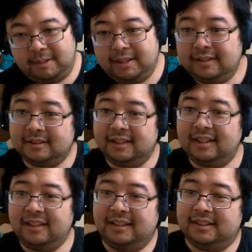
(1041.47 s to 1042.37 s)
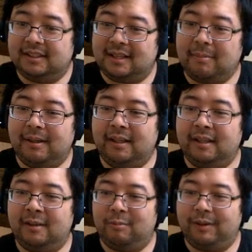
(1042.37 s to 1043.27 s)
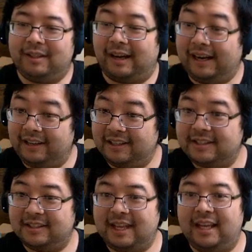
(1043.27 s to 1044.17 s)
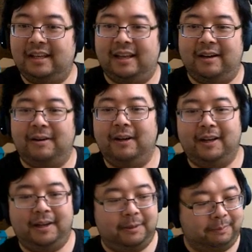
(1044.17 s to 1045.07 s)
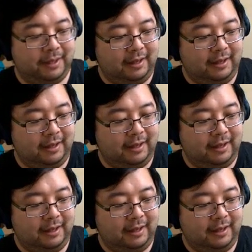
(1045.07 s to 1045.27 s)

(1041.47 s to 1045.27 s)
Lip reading: It is in a semi-retired state now.